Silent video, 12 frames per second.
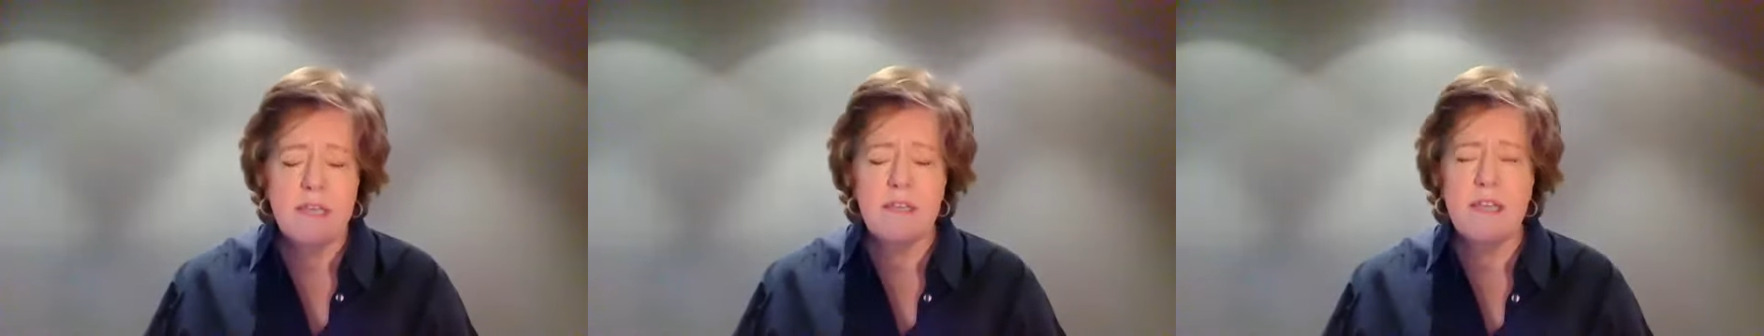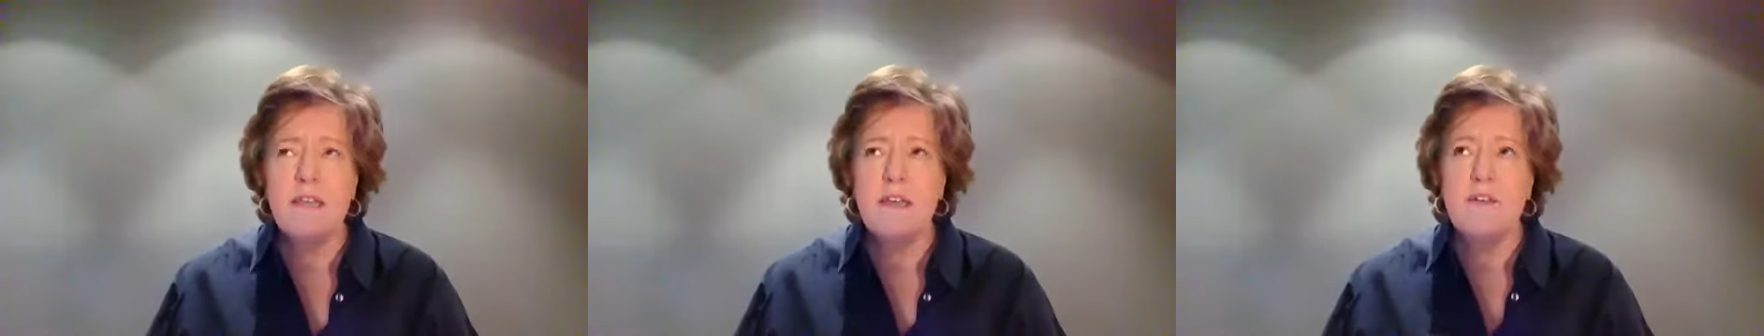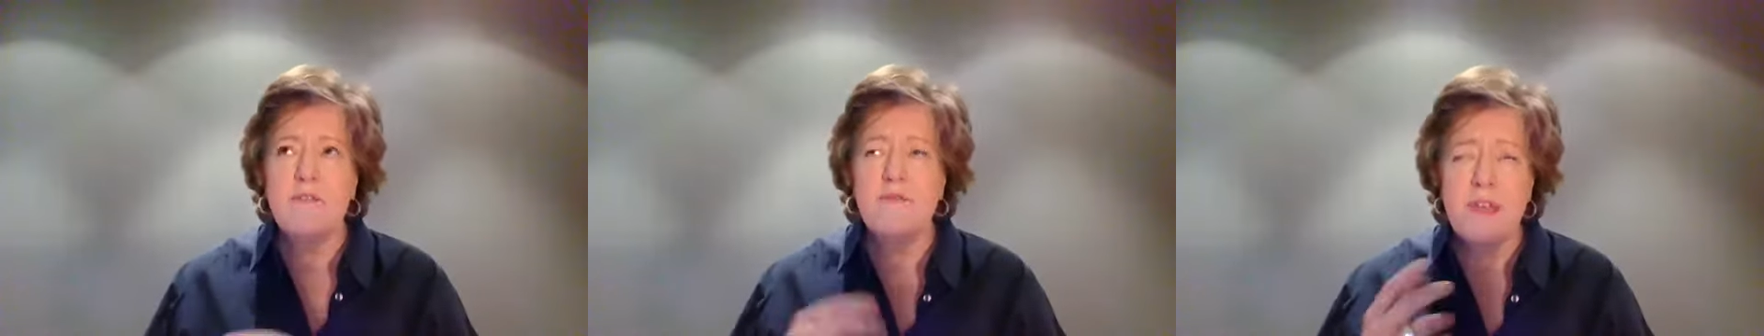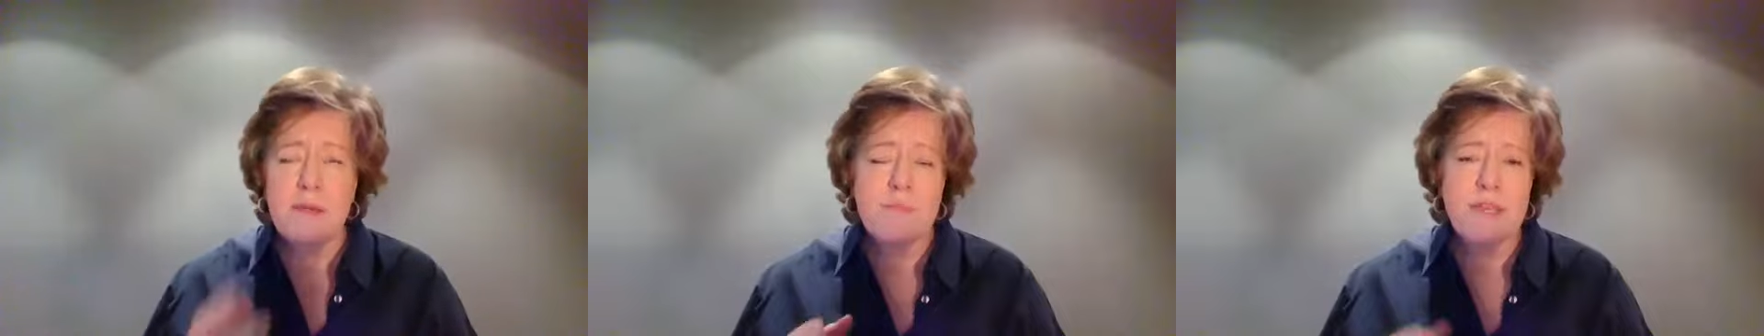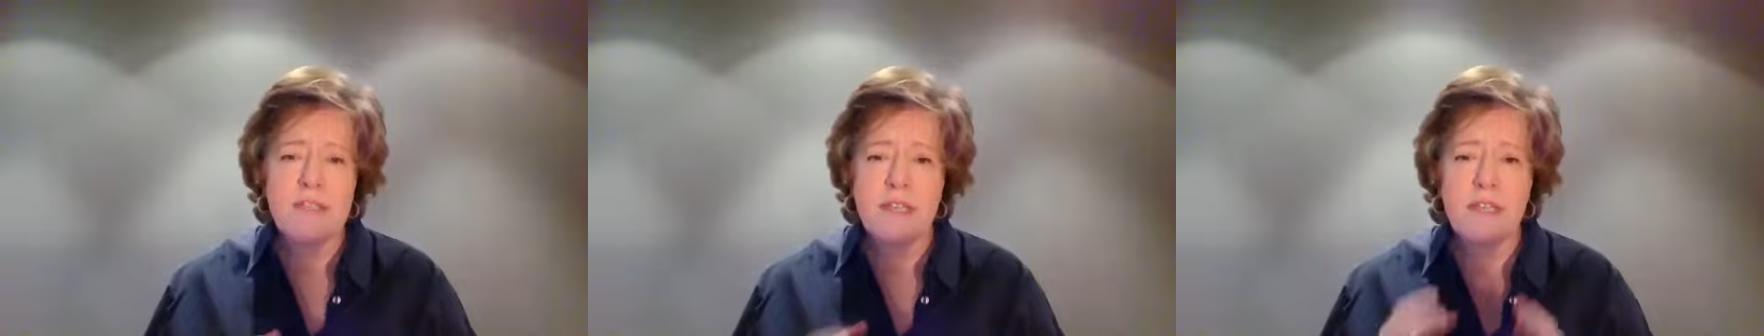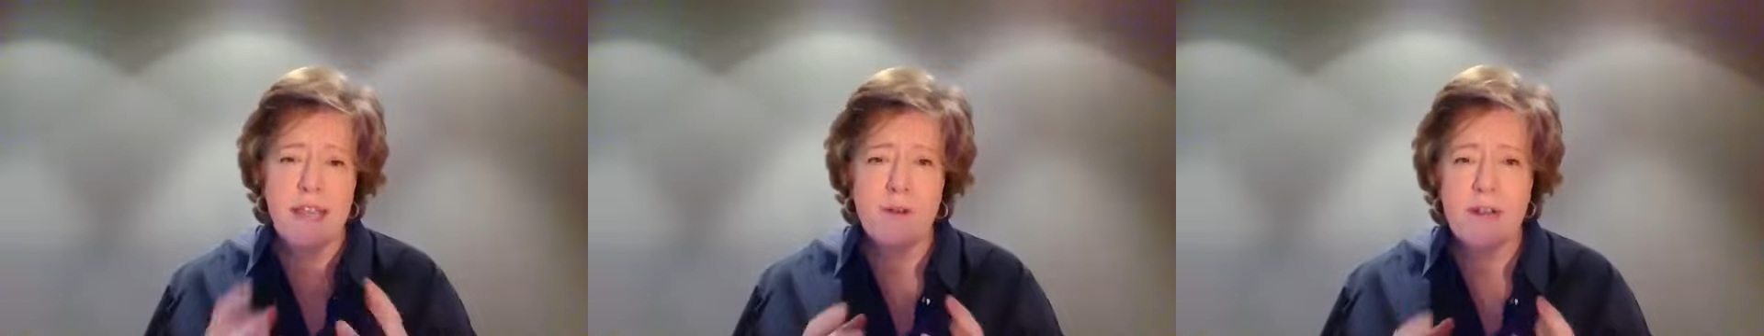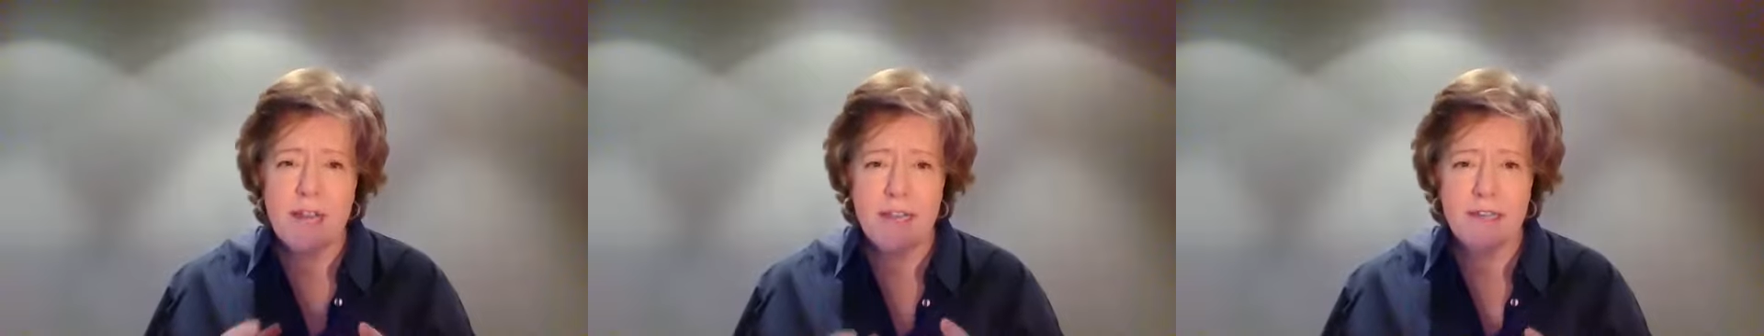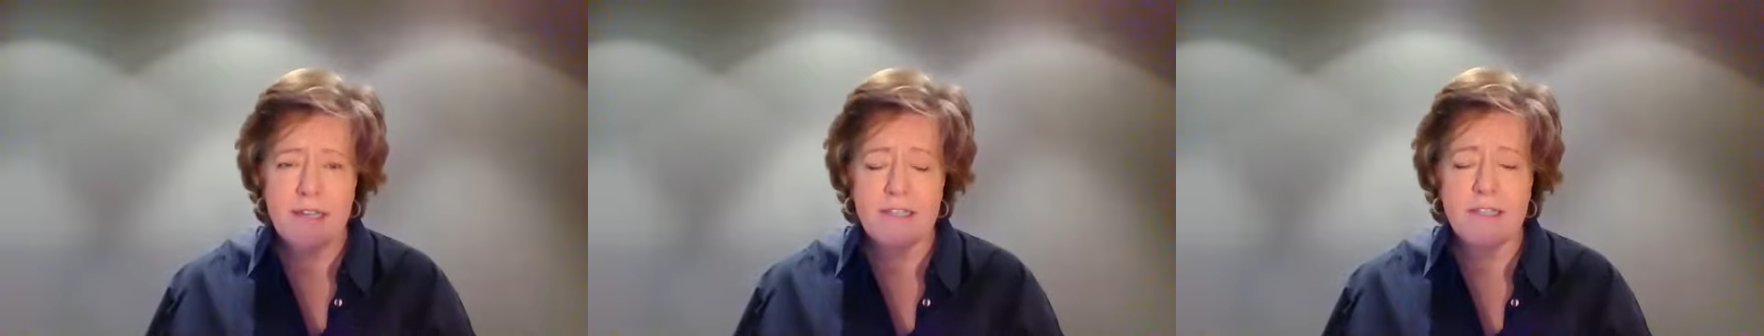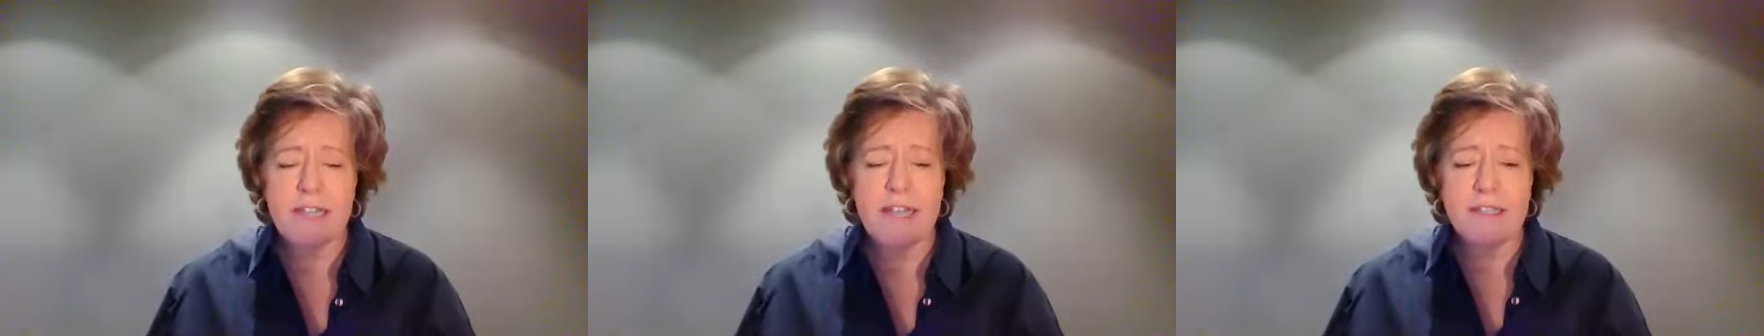the famous clarinetist